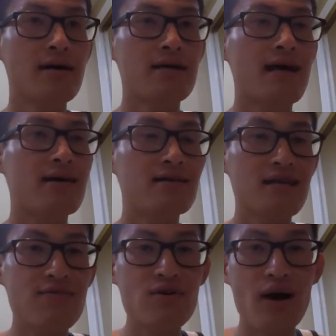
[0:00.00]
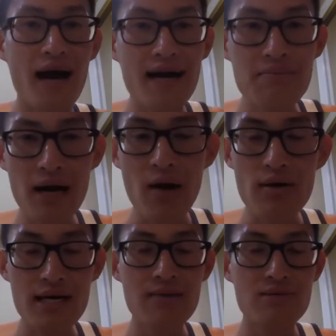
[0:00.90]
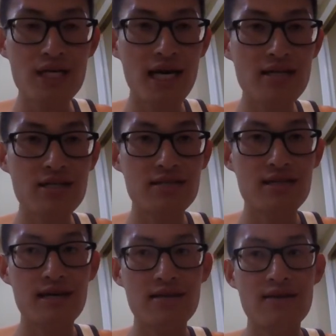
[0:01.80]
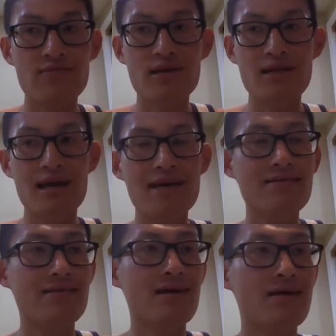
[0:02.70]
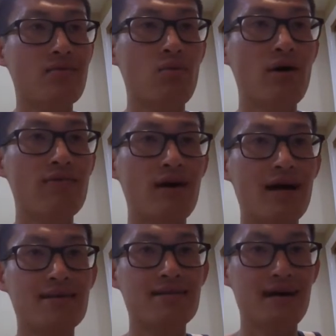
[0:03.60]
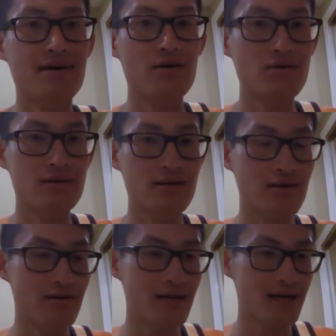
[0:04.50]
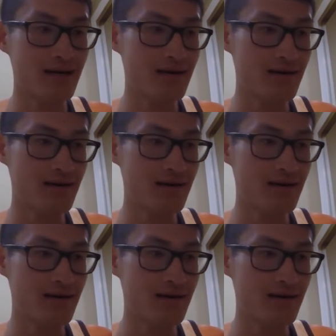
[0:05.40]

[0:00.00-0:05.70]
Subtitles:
Yeah, because if your eye power keep changes, then if you get LASIK, then what if your eyesight goes, like